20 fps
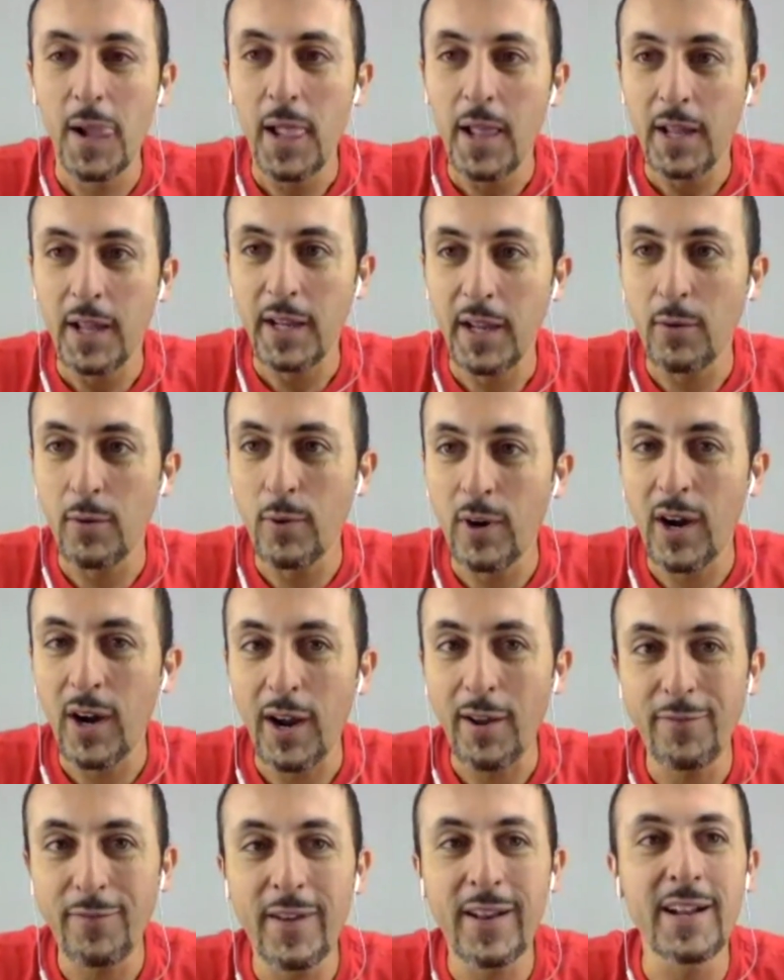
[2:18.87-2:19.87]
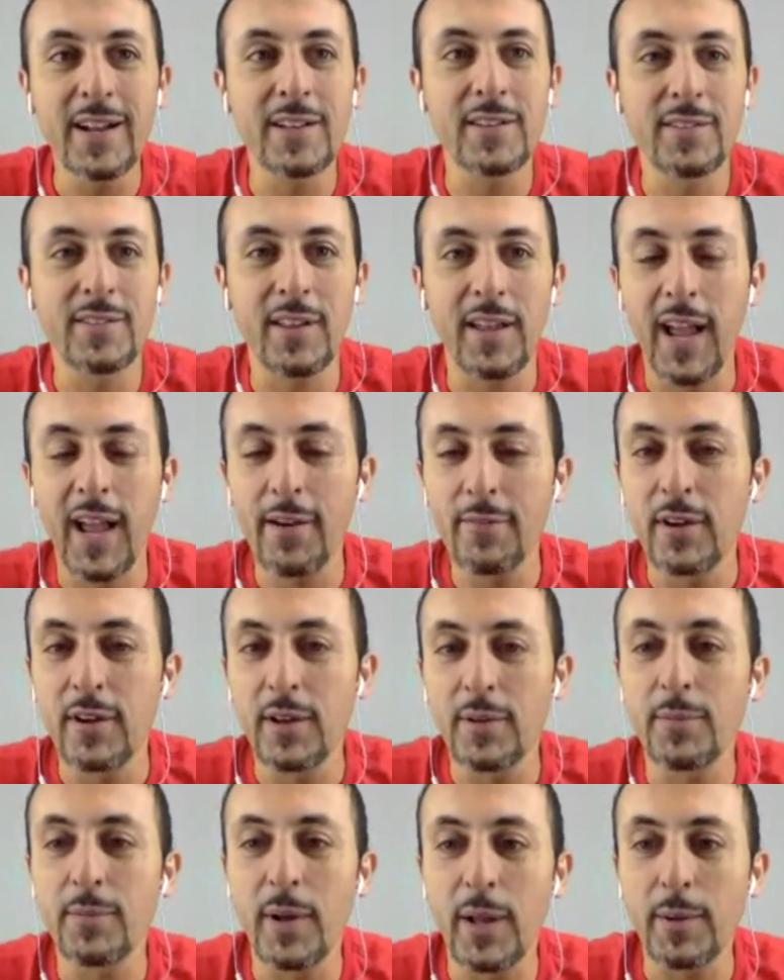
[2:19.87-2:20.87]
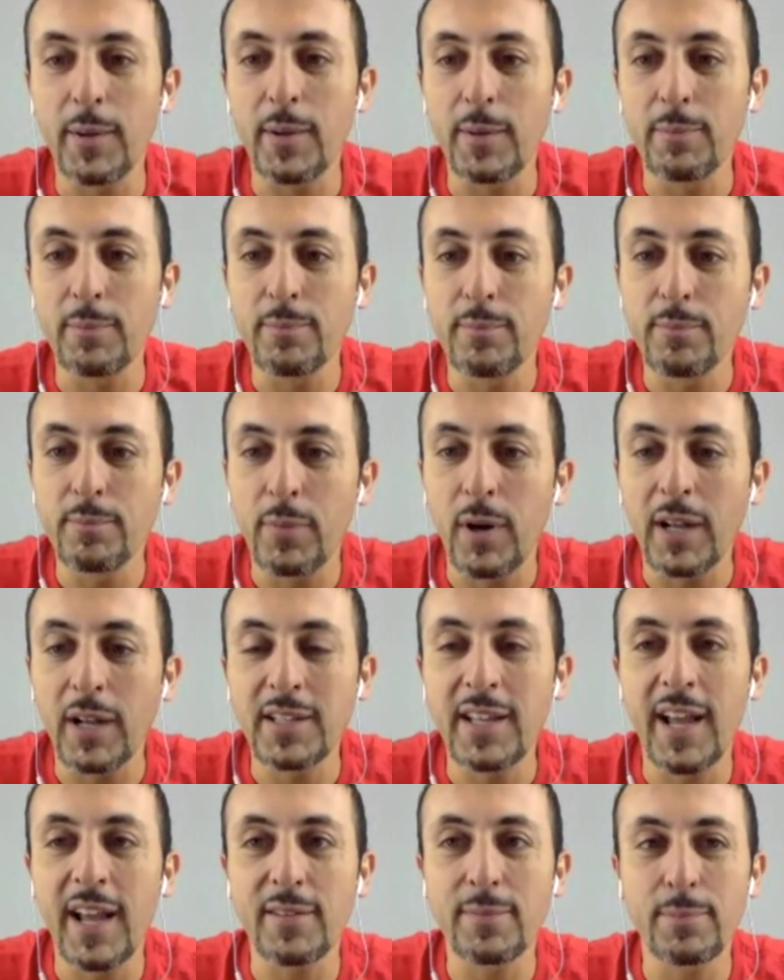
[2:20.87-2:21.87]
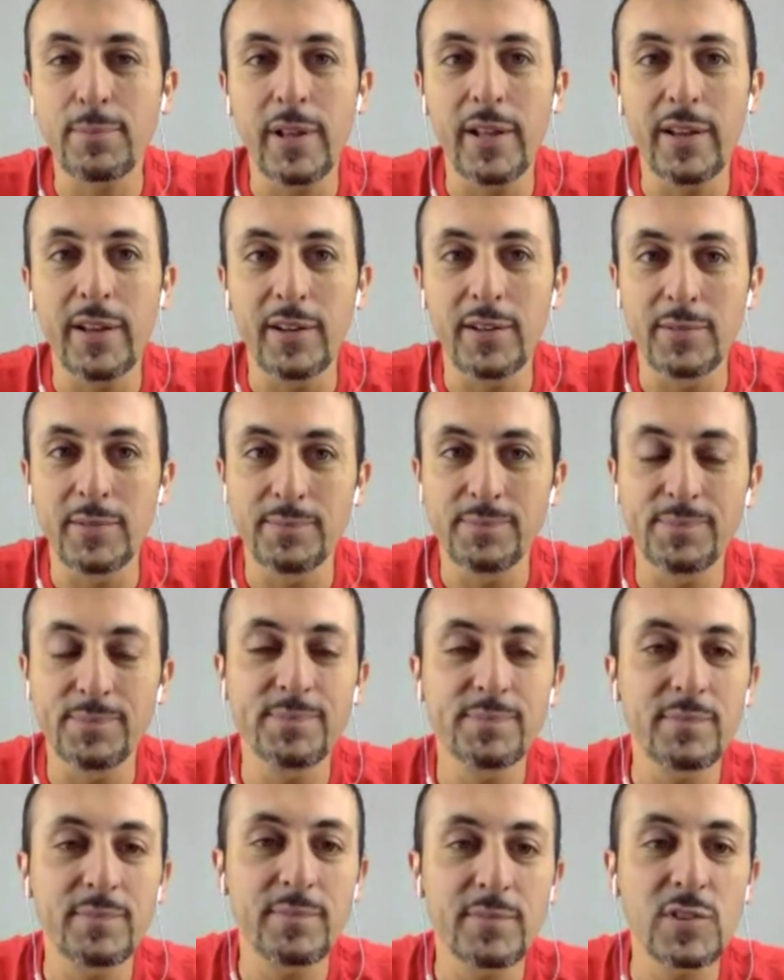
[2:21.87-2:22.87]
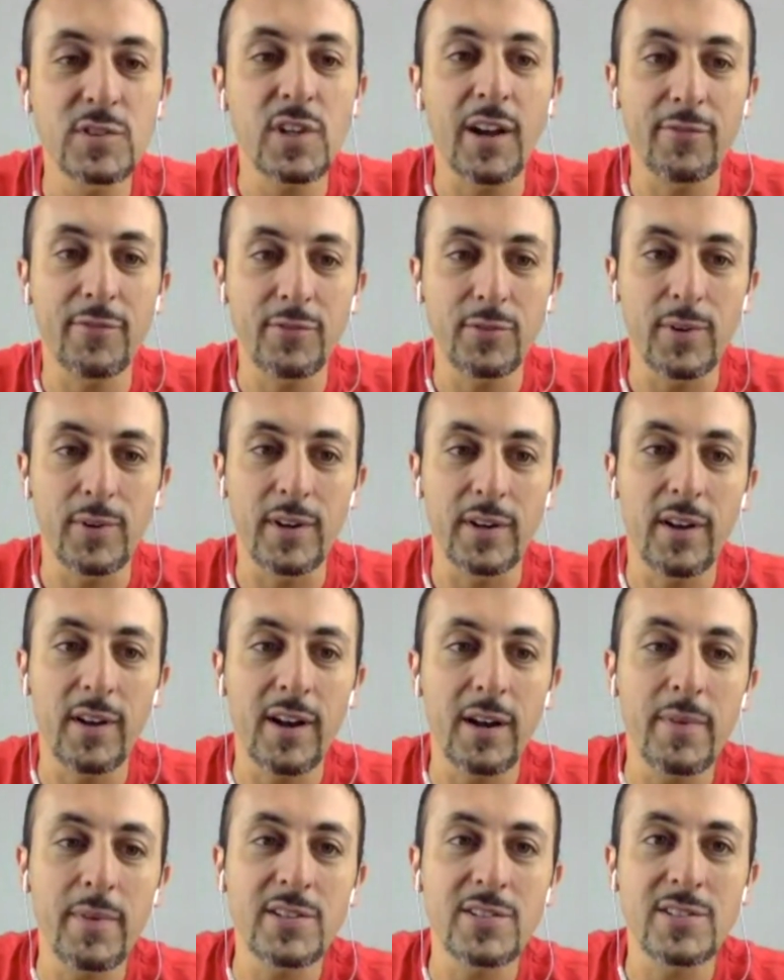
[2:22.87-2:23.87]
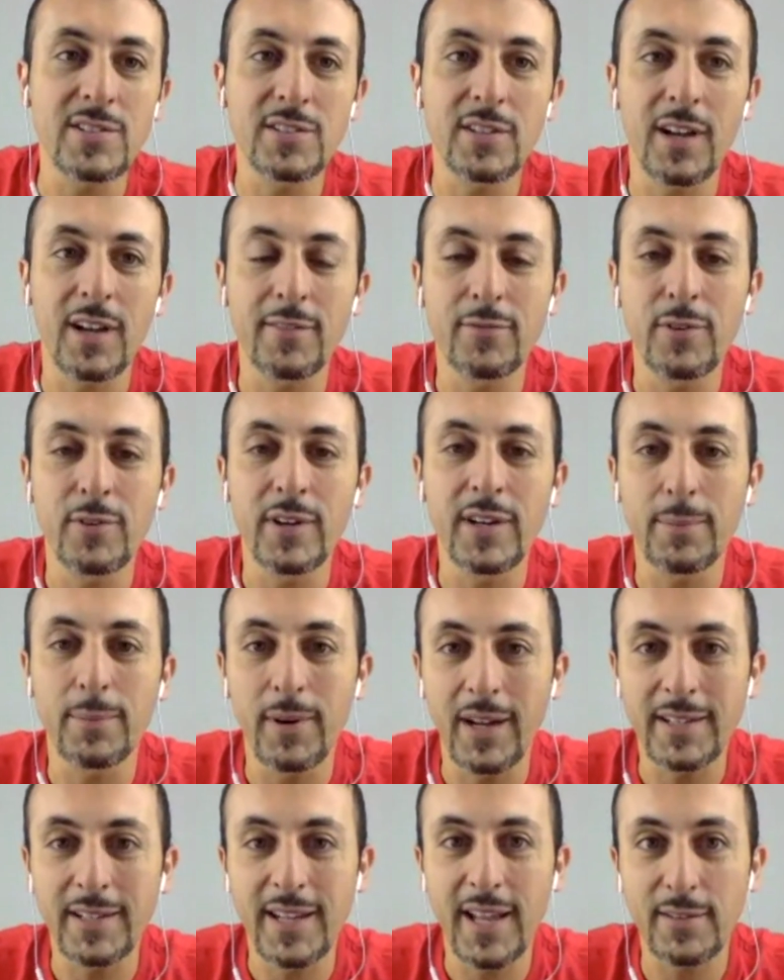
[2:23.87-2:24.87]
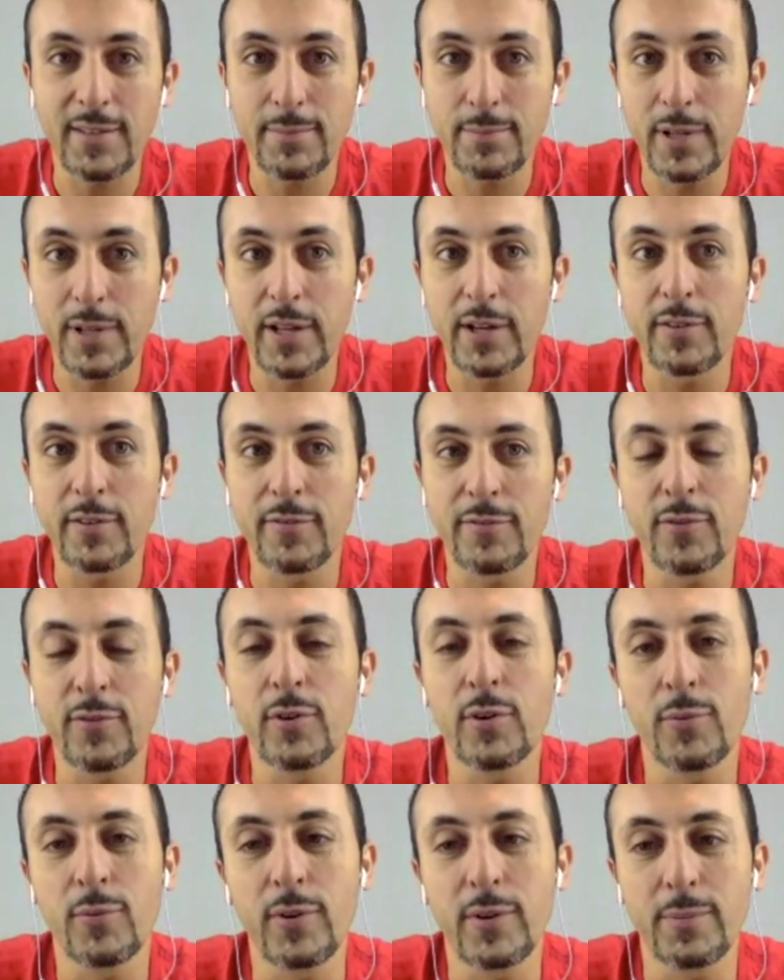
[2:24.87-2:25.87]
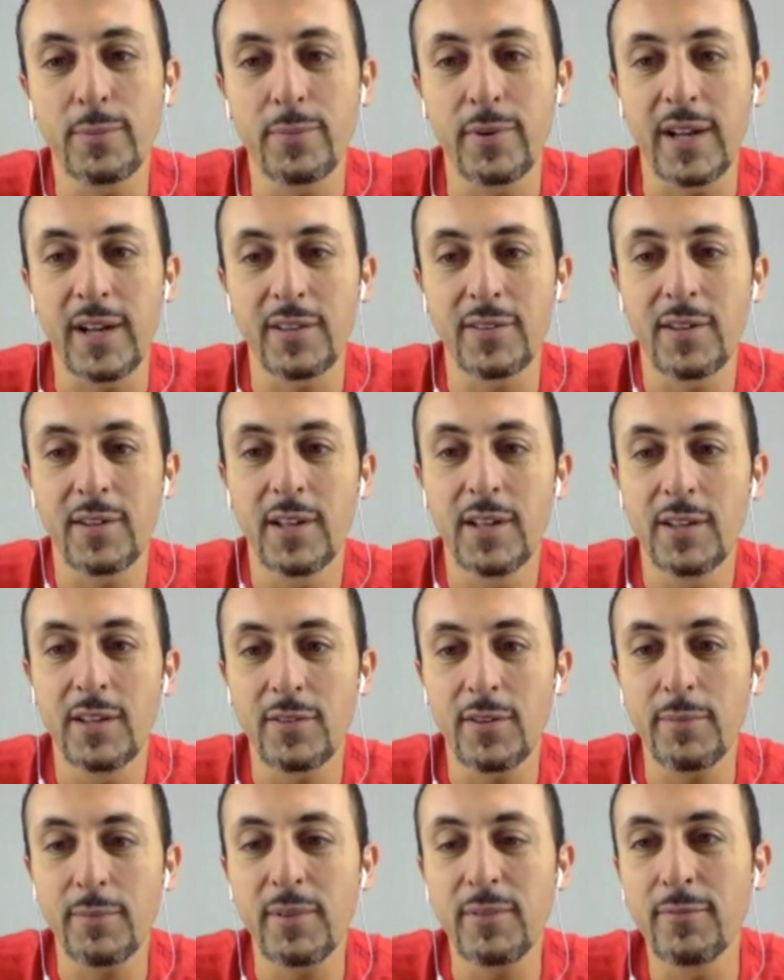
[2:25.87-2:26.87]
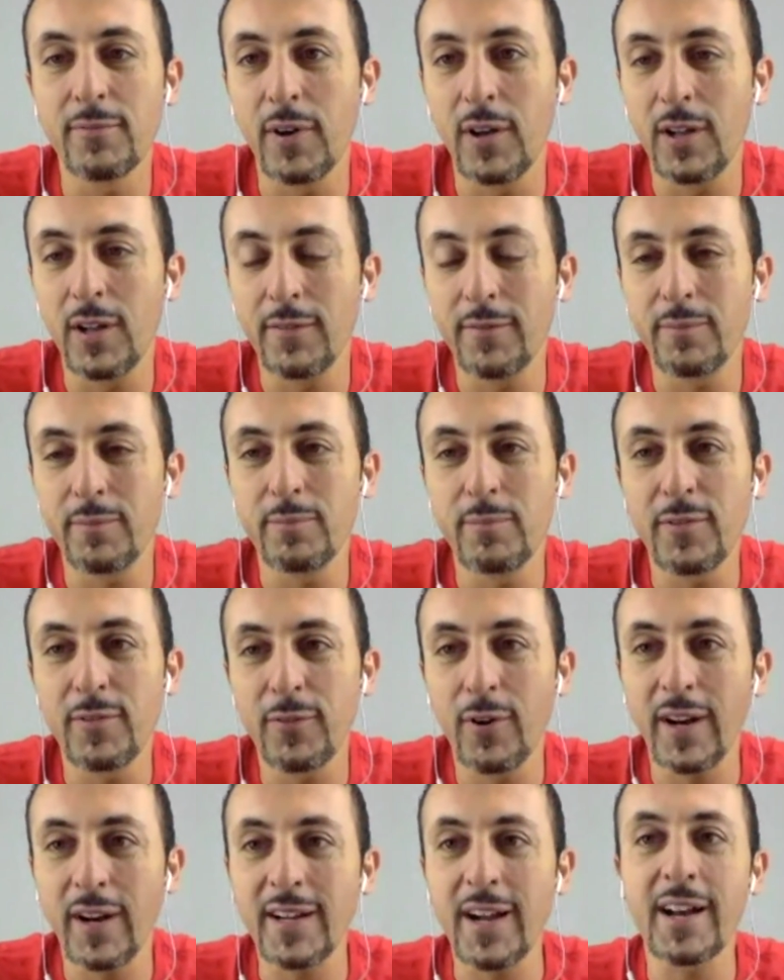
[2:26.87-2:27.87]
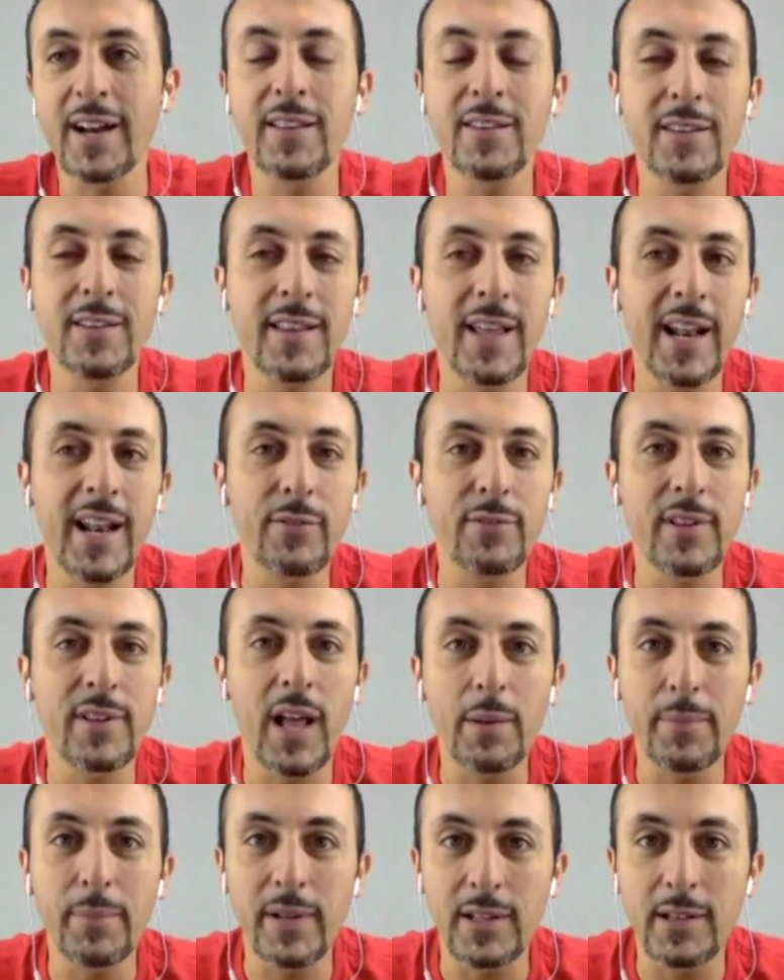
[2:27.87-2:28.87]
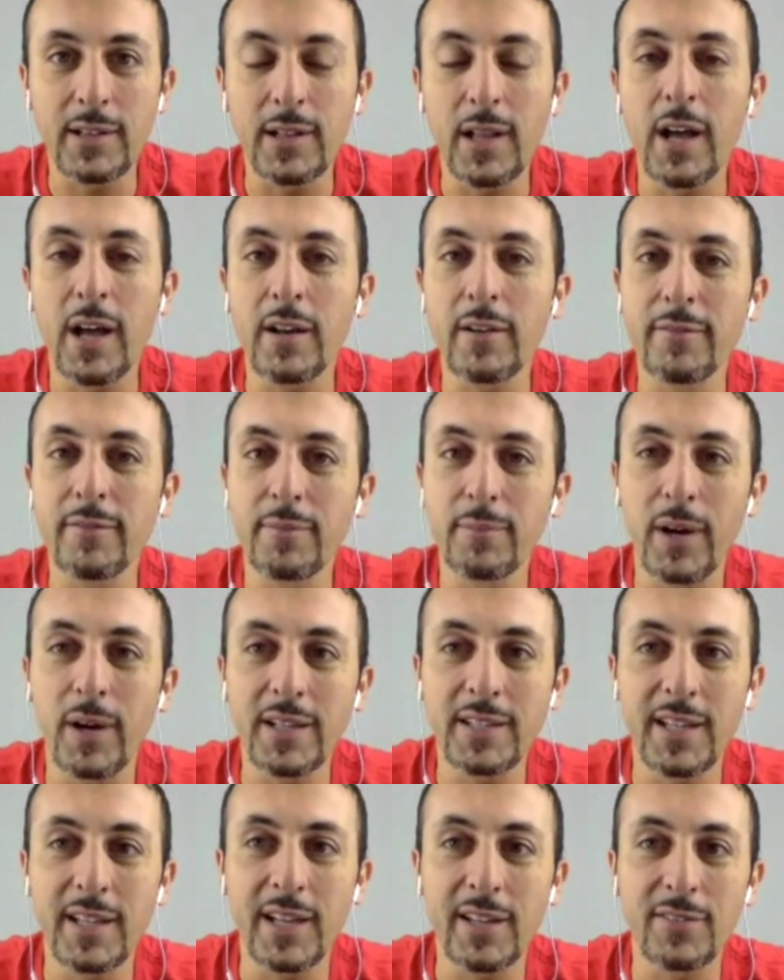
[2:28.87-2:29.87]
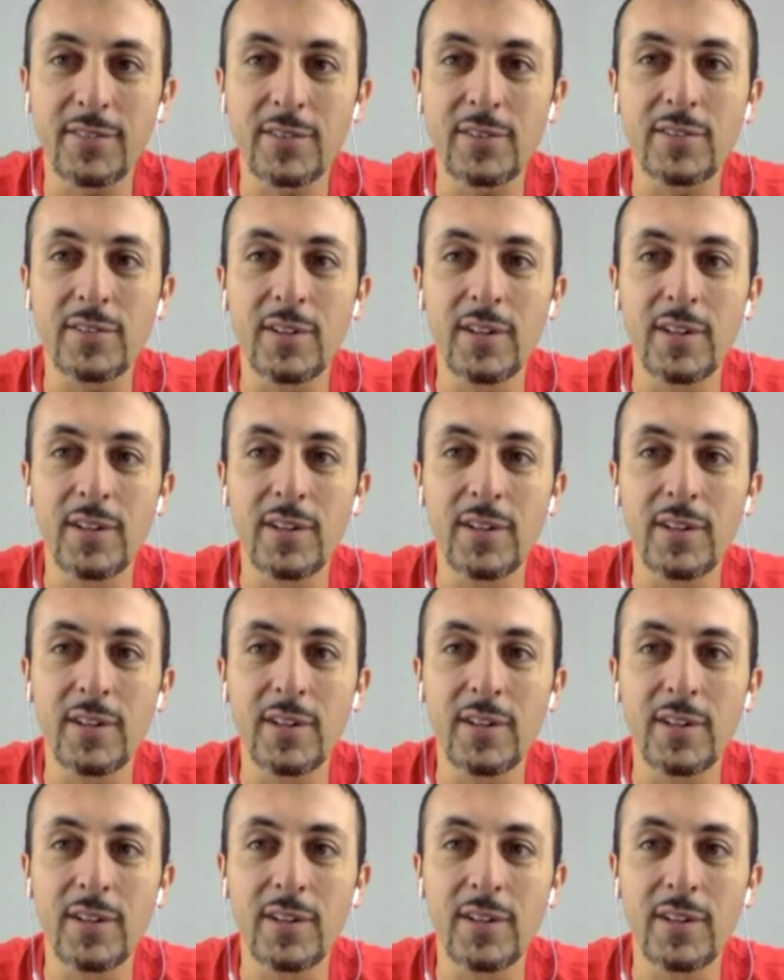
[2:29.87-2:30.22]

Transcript: kind of where I fit in is I have a podcast player software, an automation software and a podcast player for WordPress. So I've been involved. Before I got into that, I was helping a lot of podcasters,